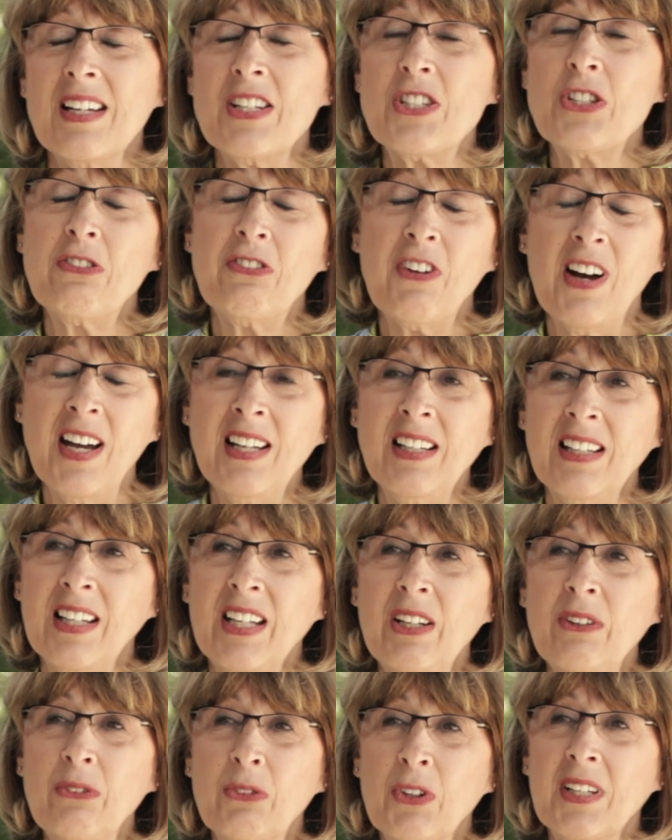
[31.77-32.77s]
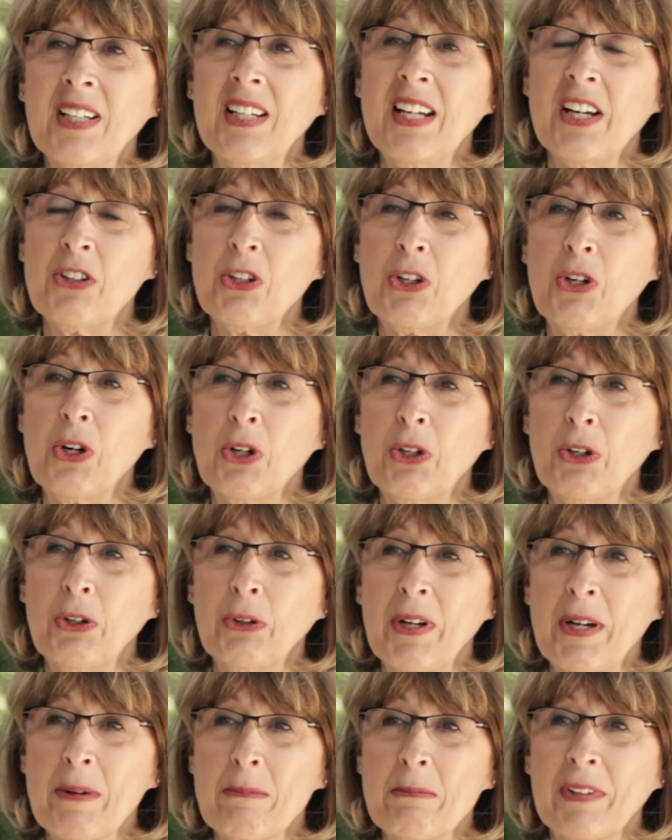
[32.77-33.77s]
So finally, when I got the
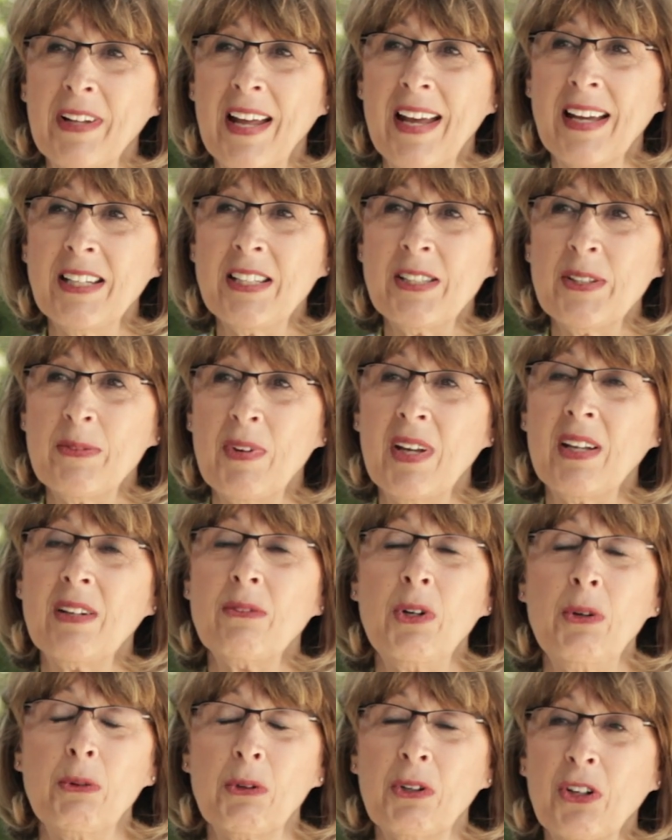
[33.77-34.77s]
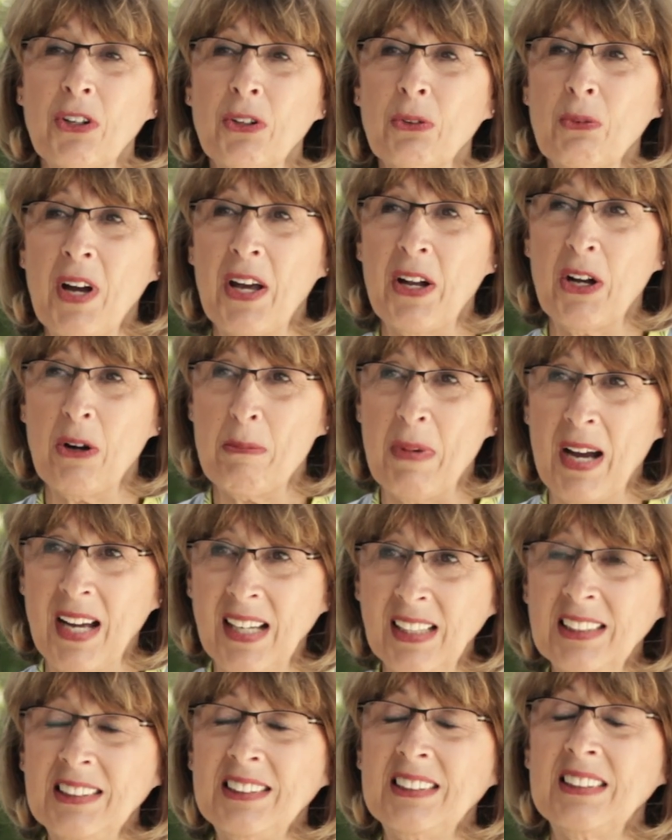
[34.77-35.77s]
cochlear implant and we were going to ride our
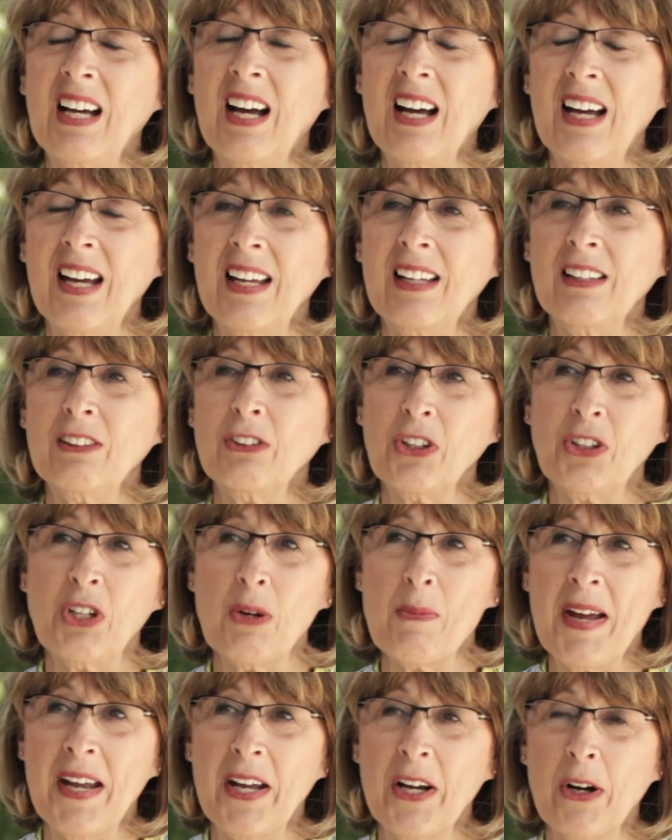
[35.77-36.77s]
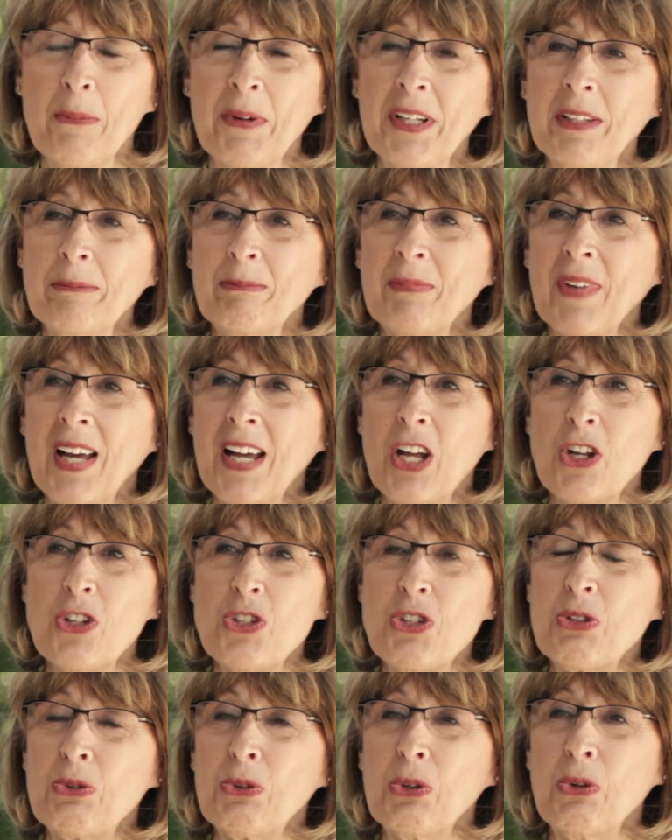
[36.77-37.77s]
bikes, I looked at my helmet, I
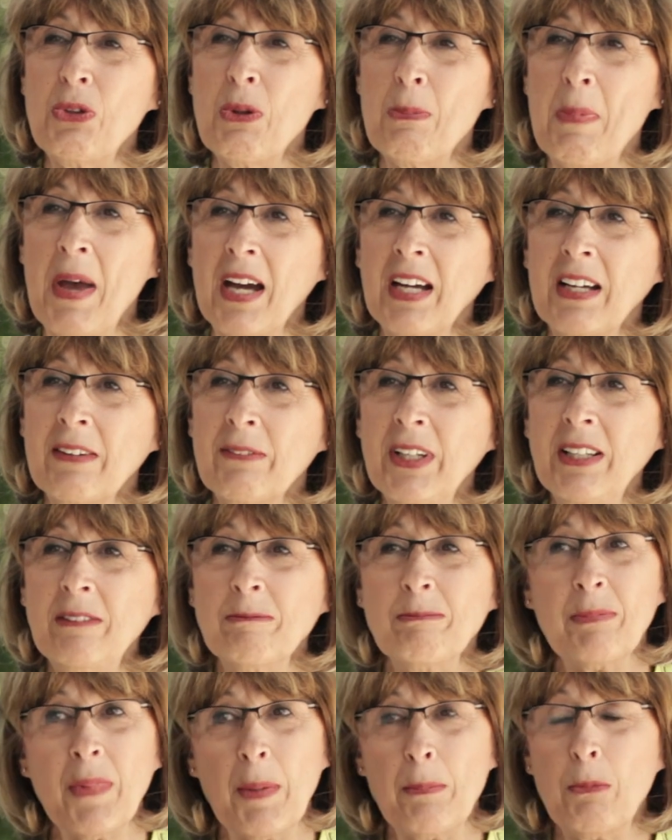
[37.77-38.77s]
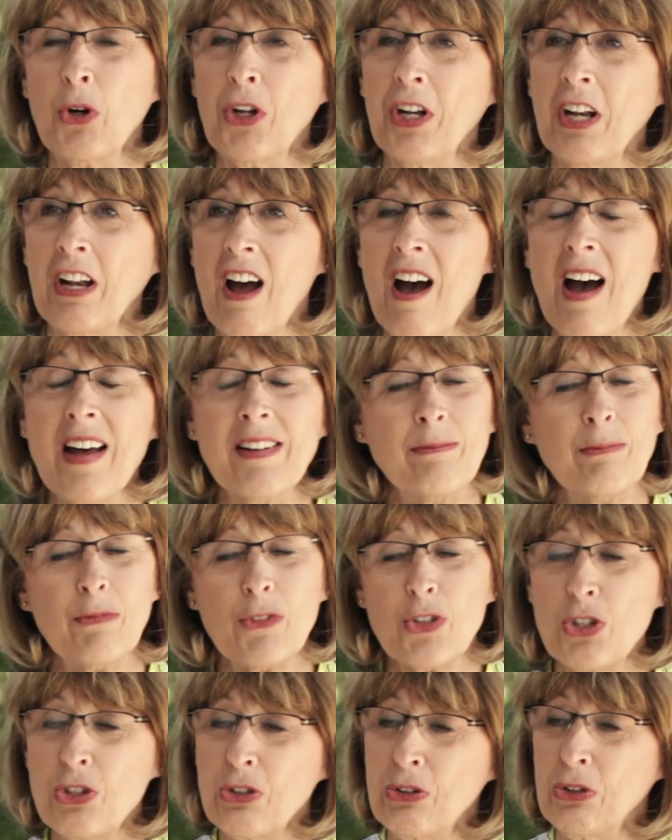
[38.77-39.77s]
unscrewed the back of it, put it on,
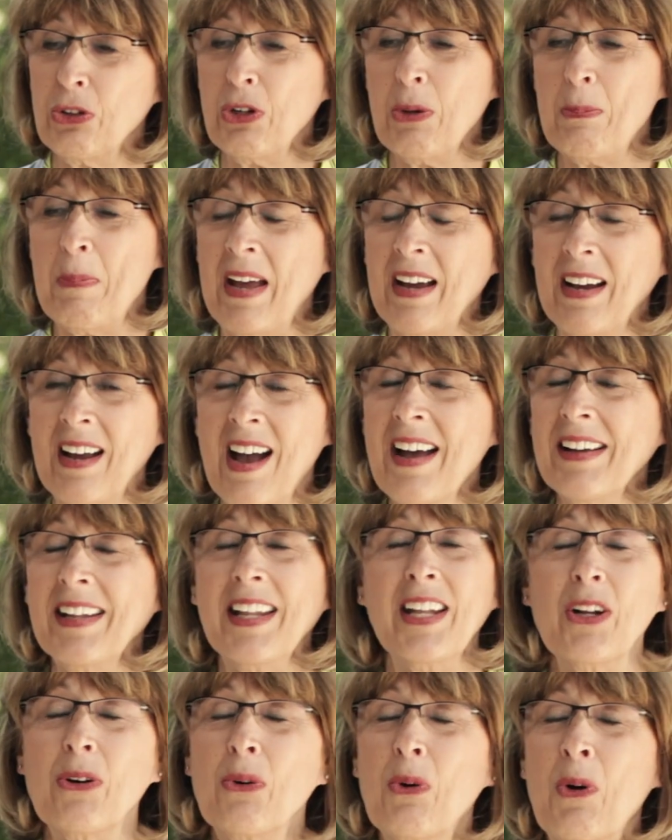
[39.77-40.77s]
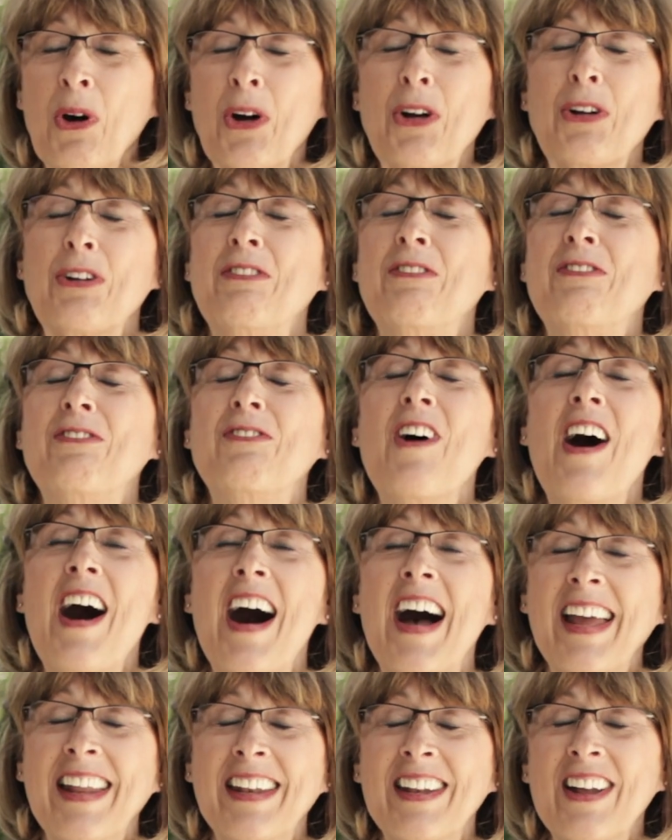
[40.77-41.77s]
screwed it back on, and it worked
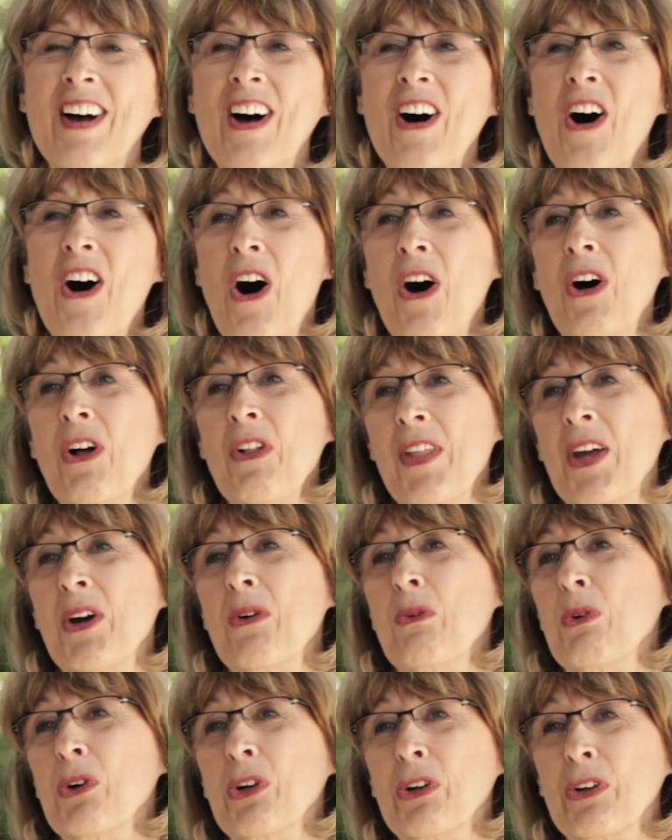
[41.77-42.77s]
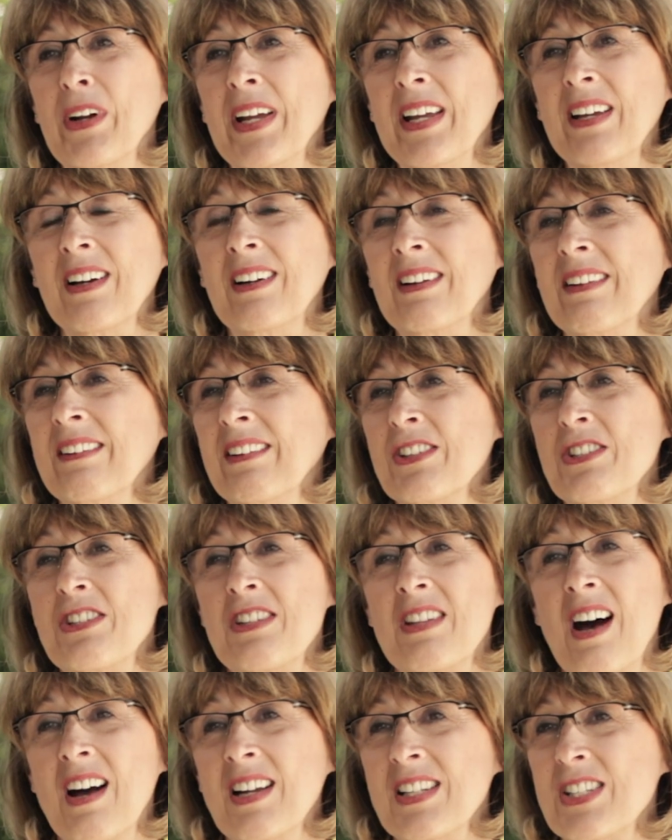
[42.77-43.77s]
fine. All that worry, all those
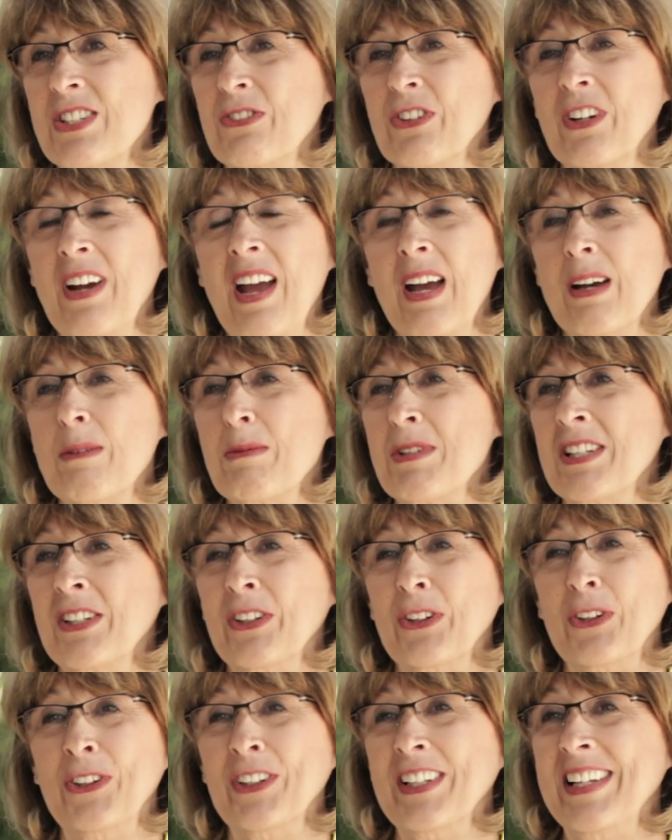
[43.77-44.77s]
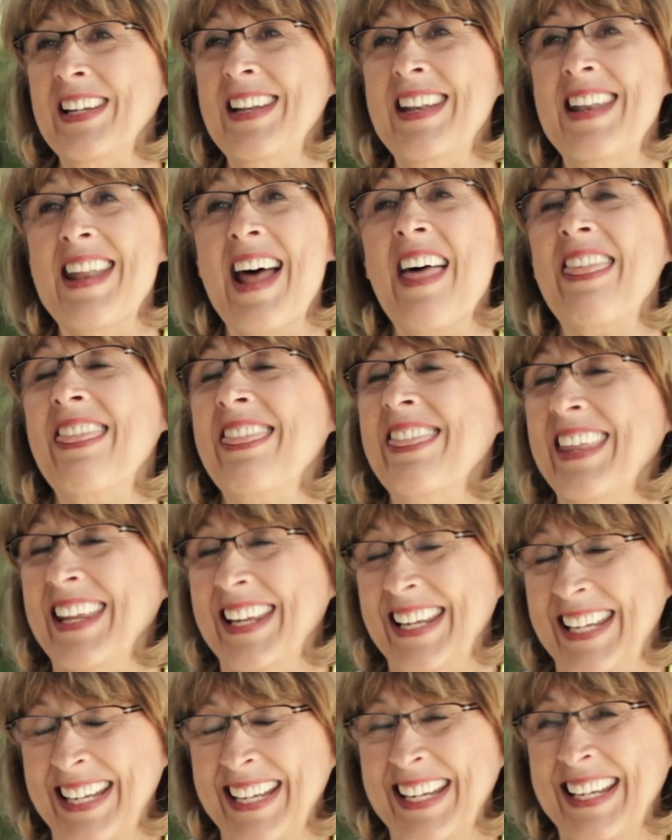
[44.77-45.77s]
thoughts for absolutely
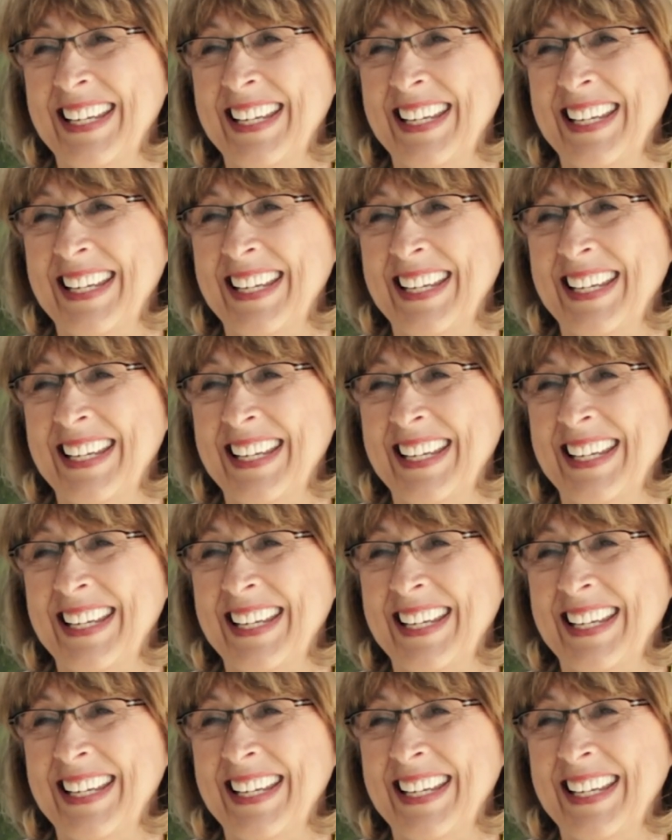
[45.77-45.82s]
nothing.